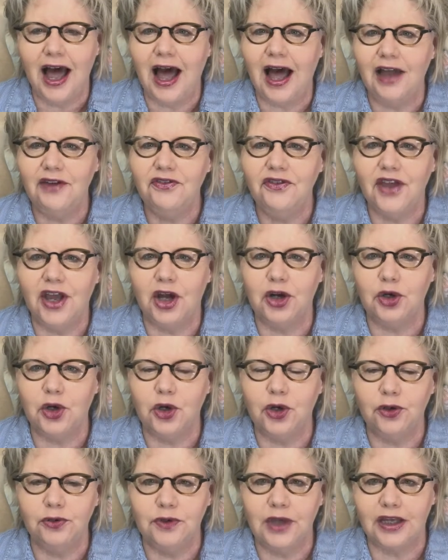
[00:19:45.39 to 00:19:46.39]
I found
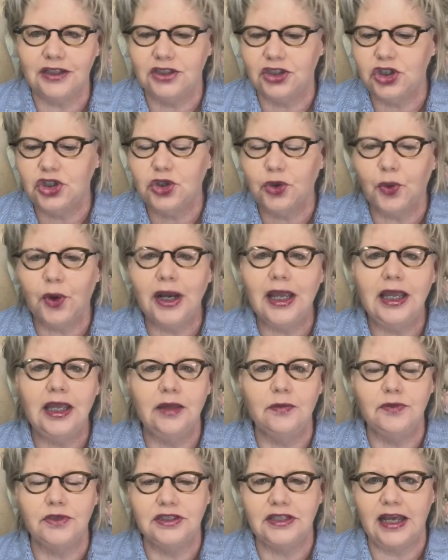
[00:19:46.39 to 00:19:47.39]

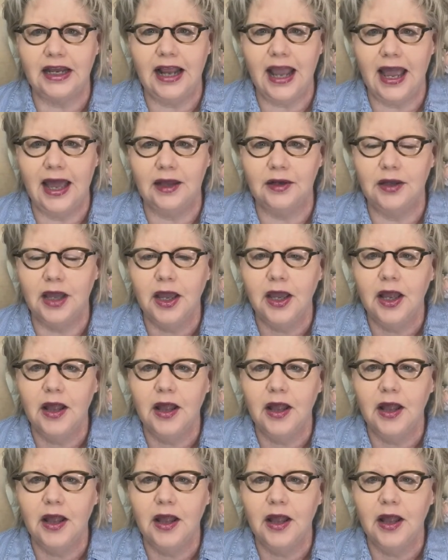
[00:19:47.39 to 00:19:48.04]
streams that had